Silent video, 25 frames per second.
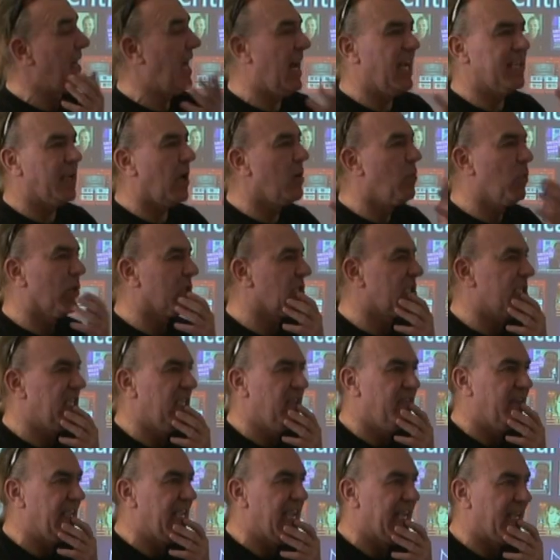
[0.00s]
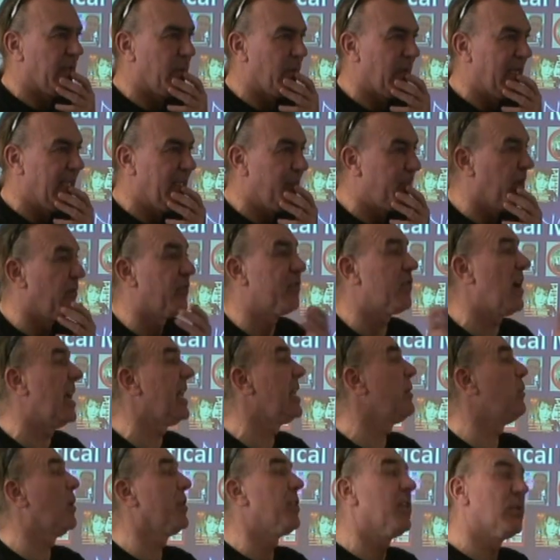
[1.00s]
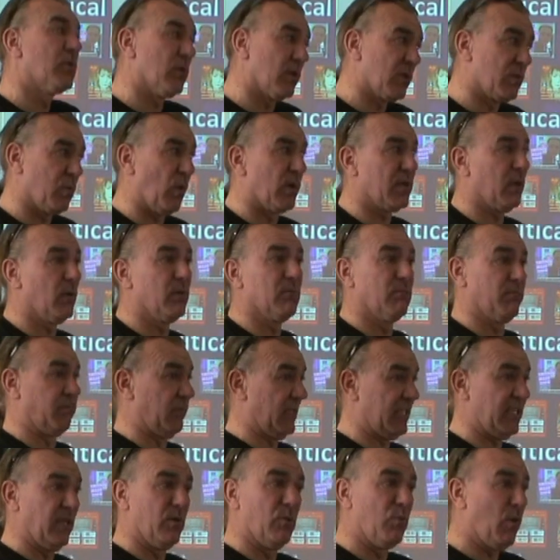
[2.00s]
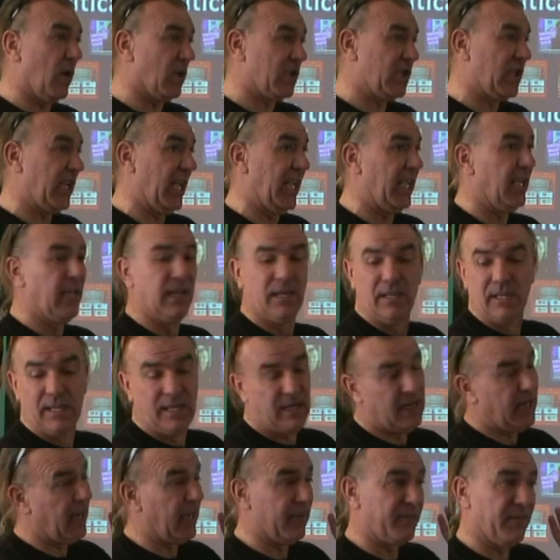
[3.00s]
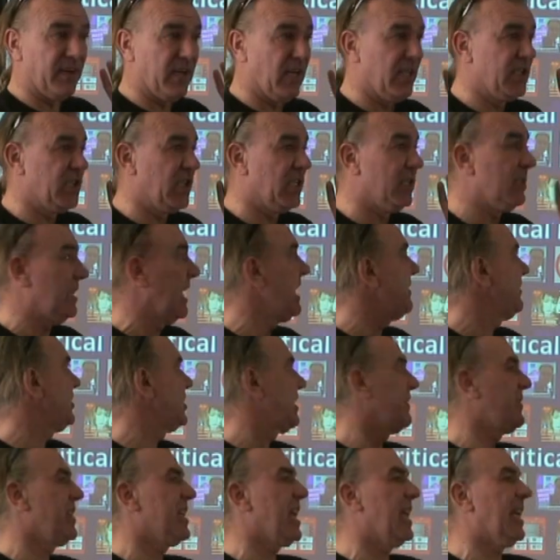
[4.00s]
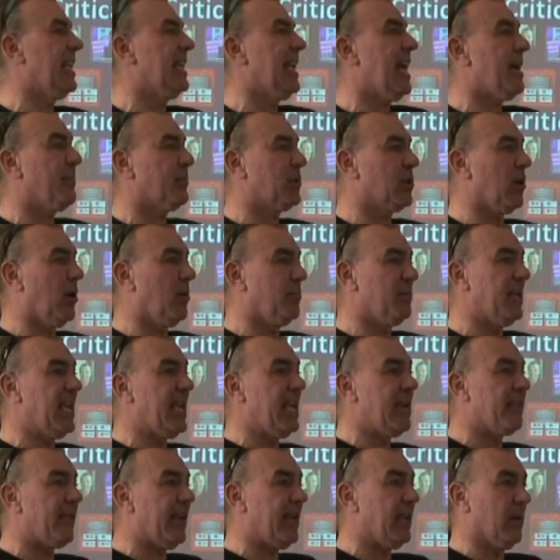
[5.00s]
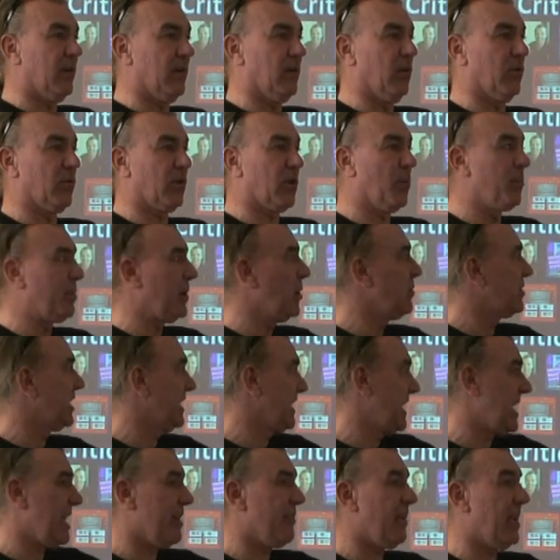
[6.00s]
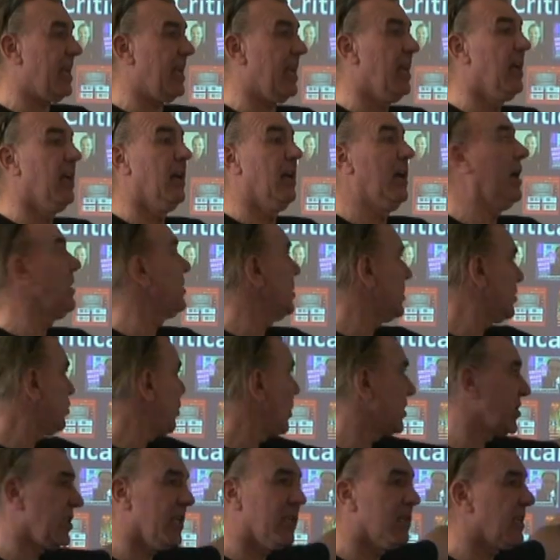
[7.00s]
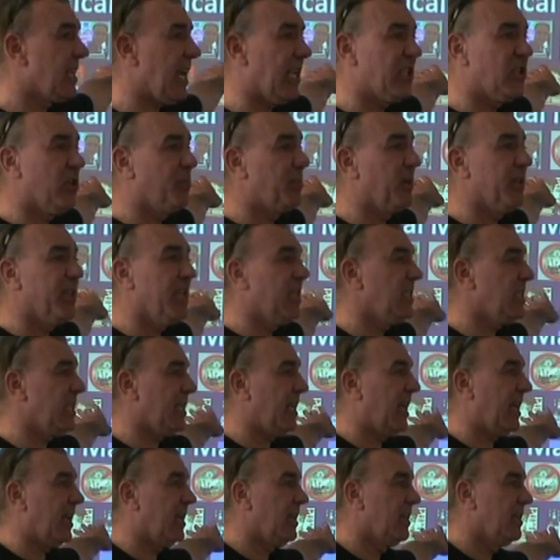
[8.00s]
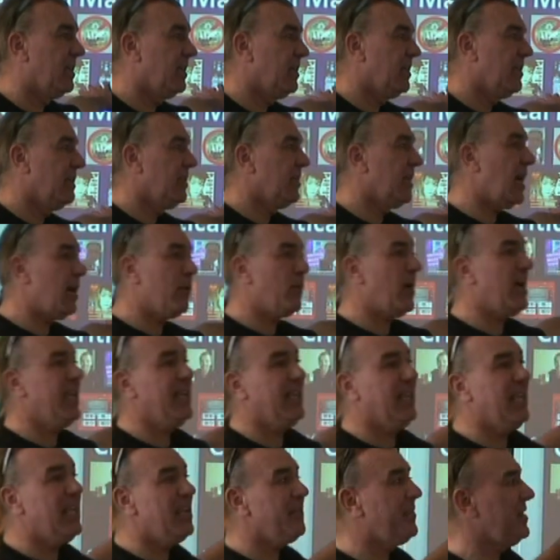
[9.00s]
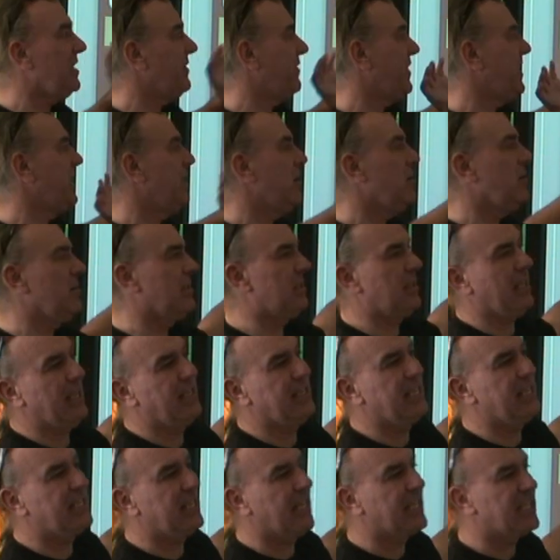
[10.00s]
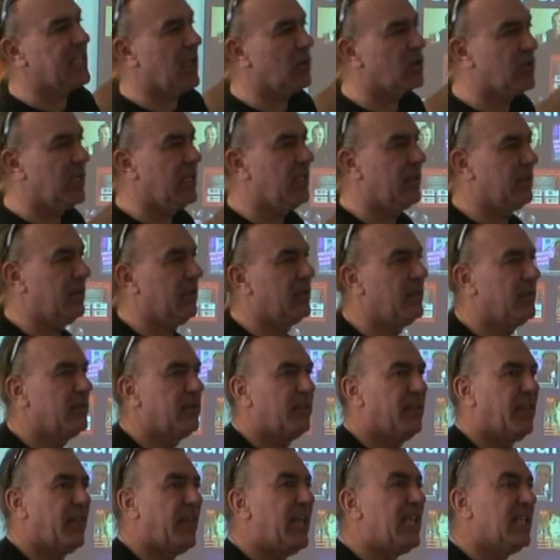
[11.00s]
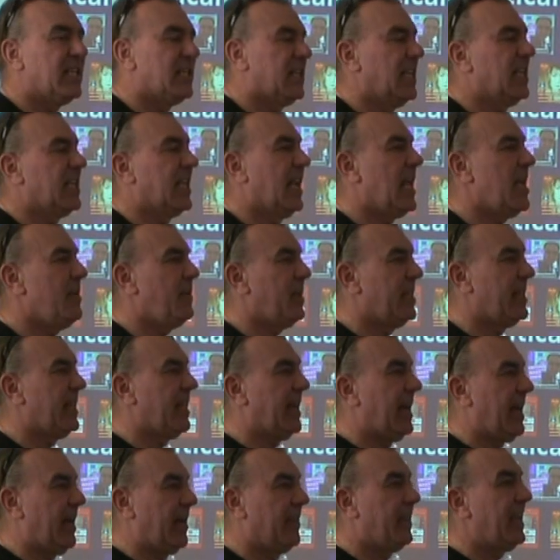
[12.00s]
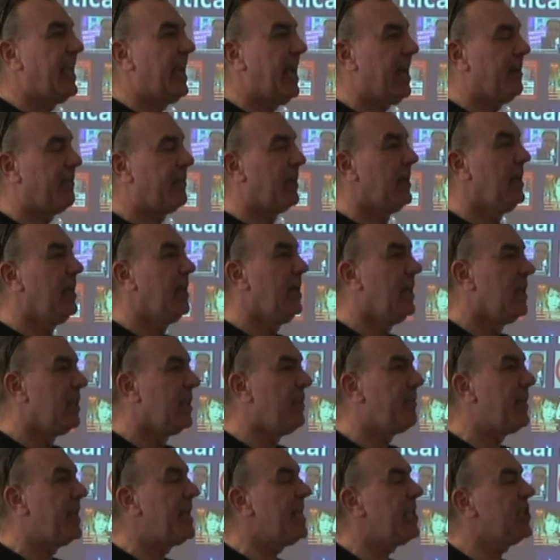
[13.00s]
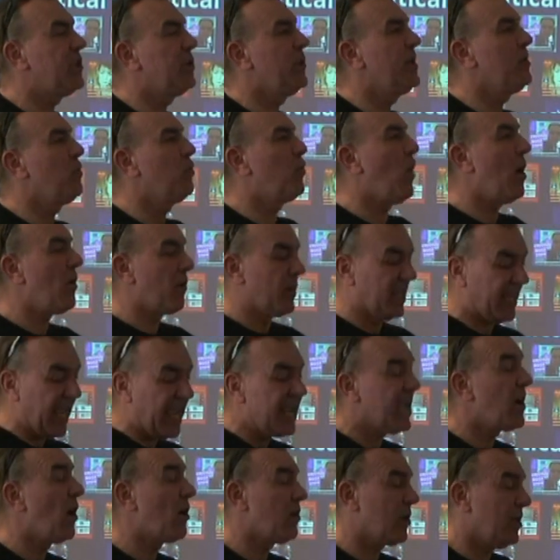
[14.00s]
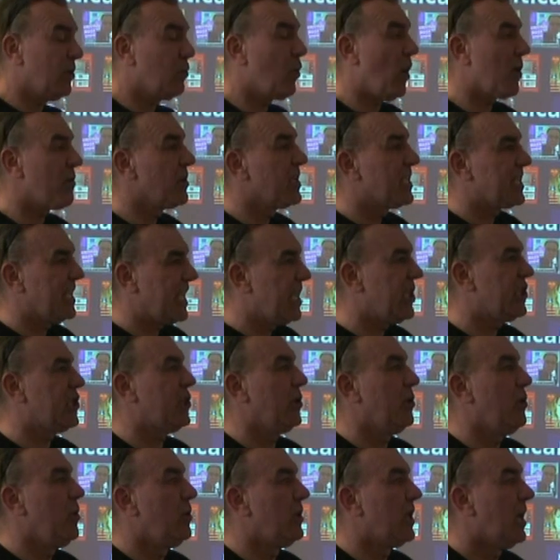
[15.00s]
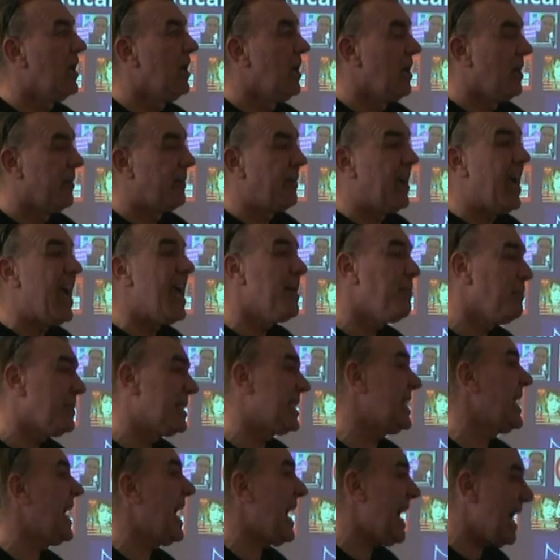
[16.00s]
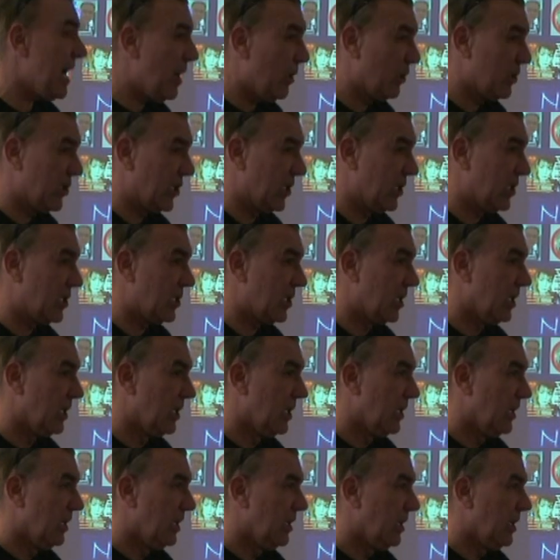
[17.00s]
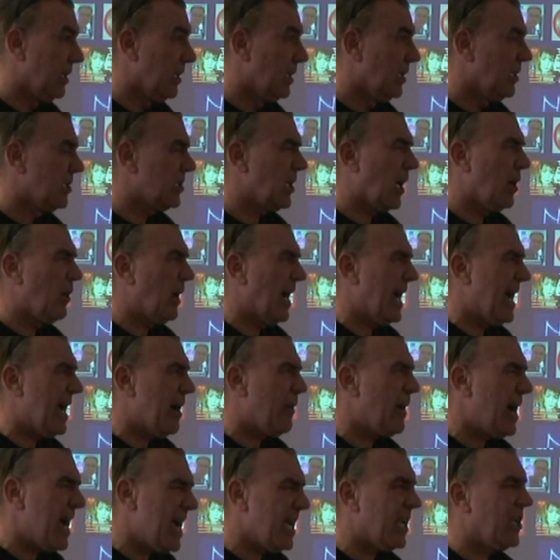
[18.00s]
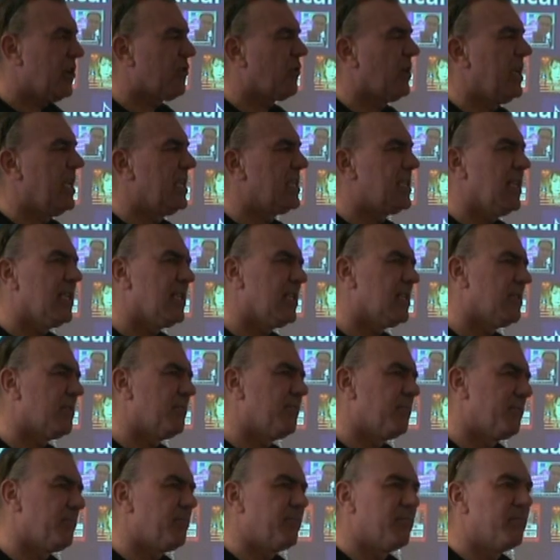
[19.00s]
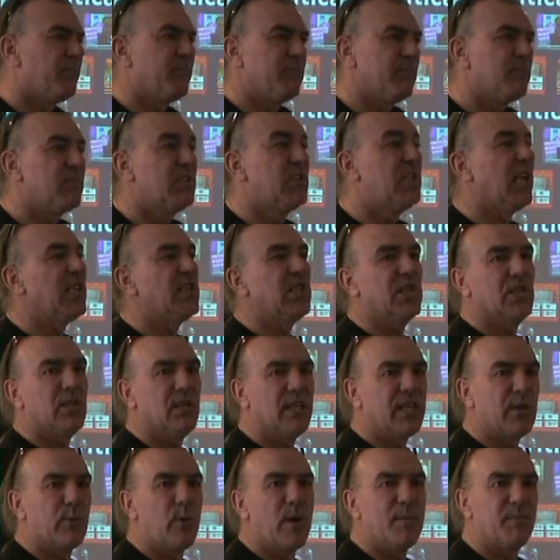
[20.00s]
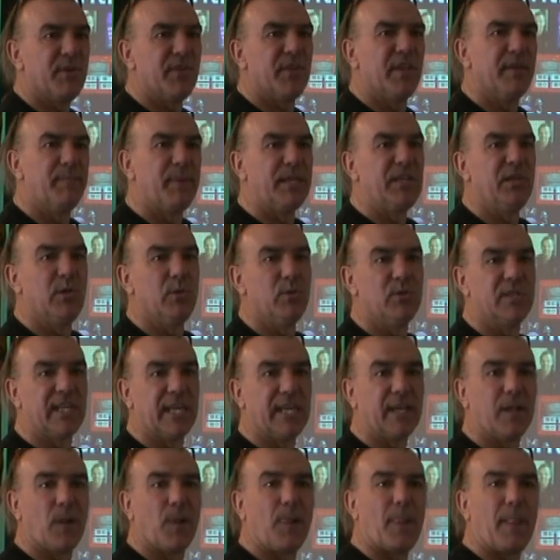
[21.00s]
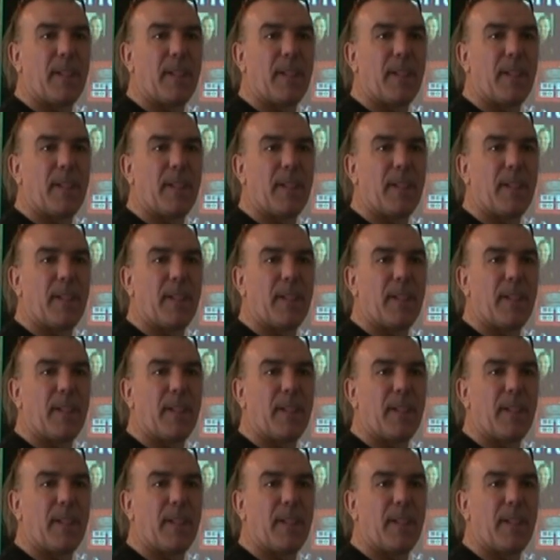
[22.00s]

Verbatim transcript: I don't watch TV anyway, but for anyone that does want to still watch it, I advise you, even if you get your laptop near it or a computer near it, and just watch it on catch-up on the internet. That way, even if they use these exotic things they're claiming they have, they've been issuing getting warrants issued for empty houses. So how accurate is this digital equipment they've been using?